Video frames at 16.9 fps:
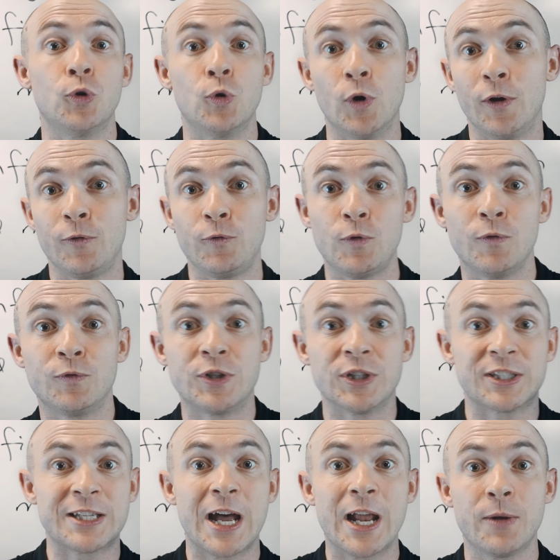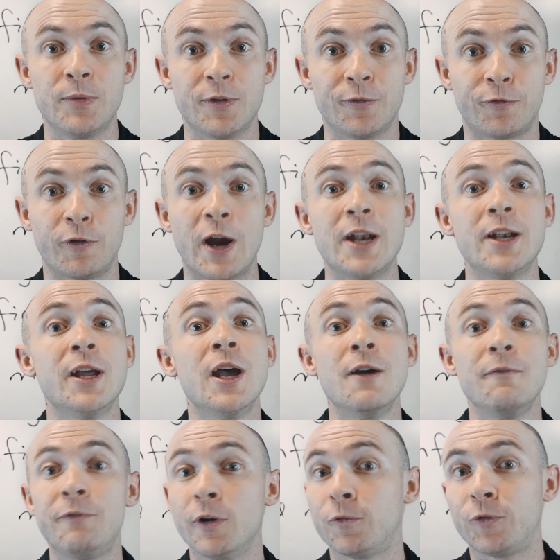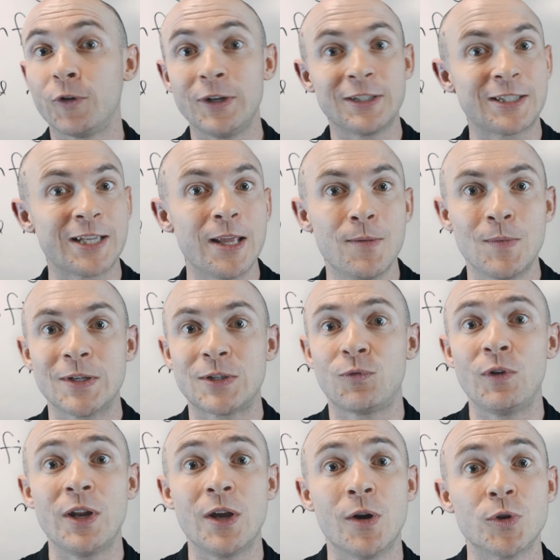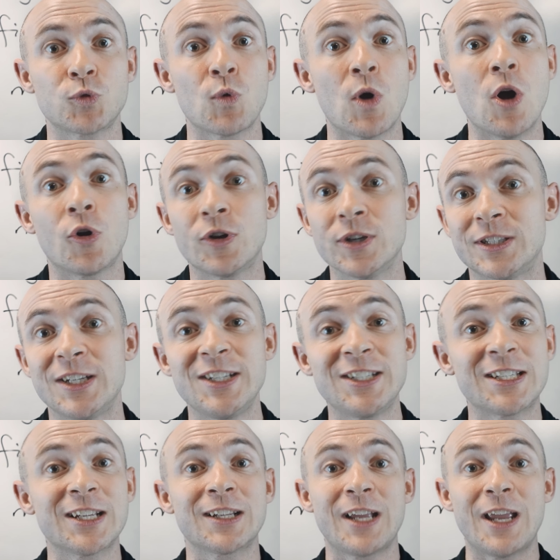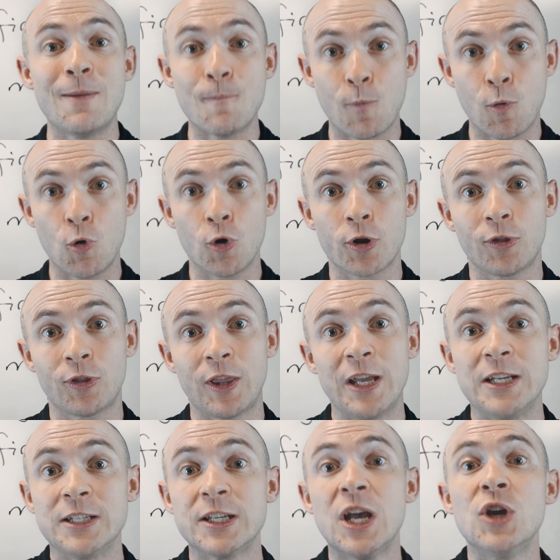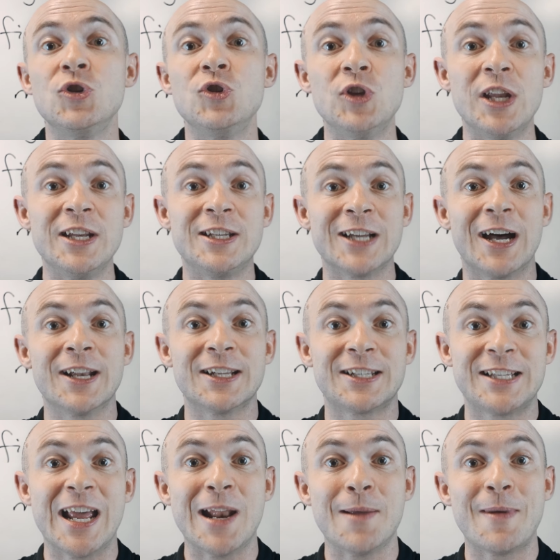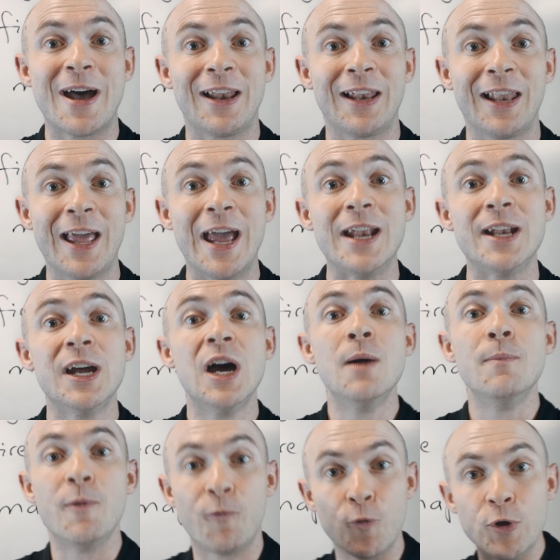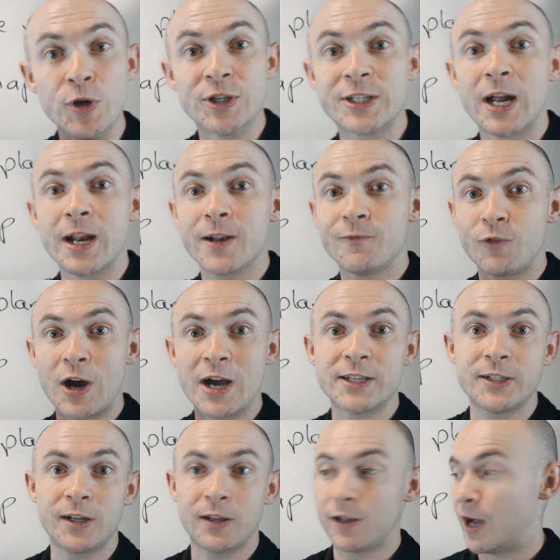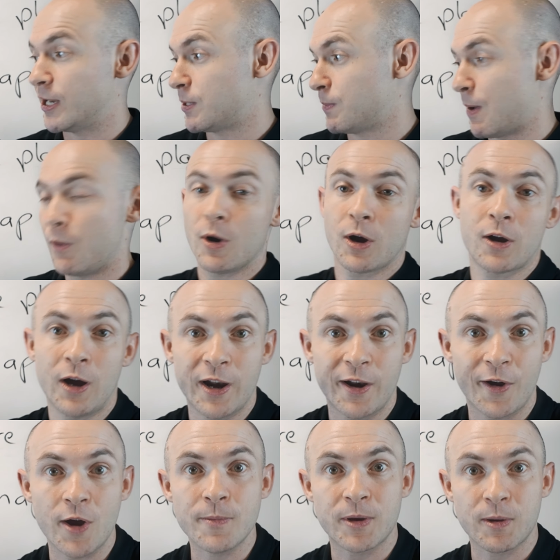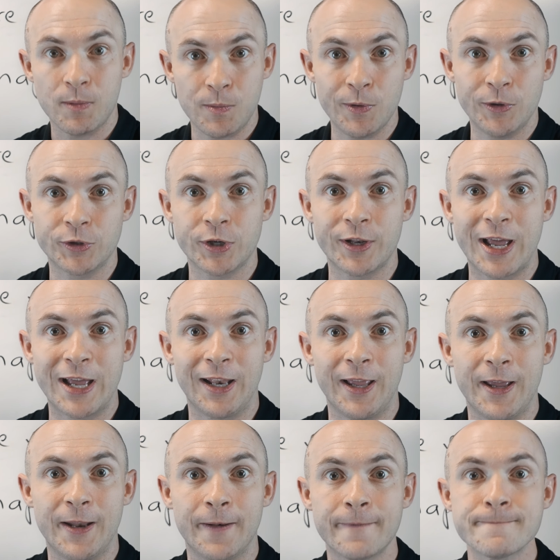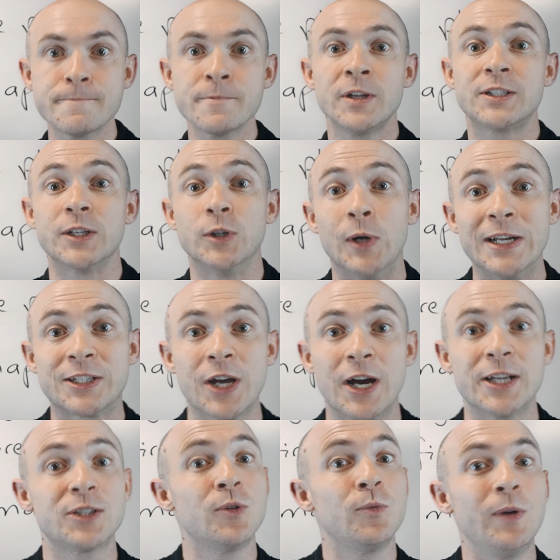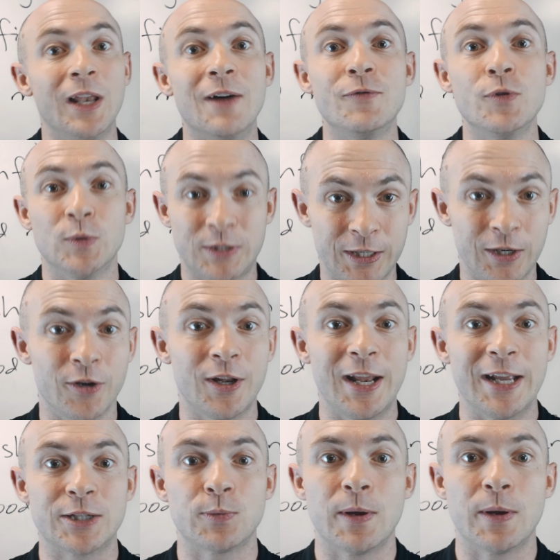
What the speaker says: or you've just started with a friend, feel free to send in this video as well, because these are important things you need to understand about land before you start advising clients about what kind of home can be built on that land. So always, guys, we love you. We'll see you on the next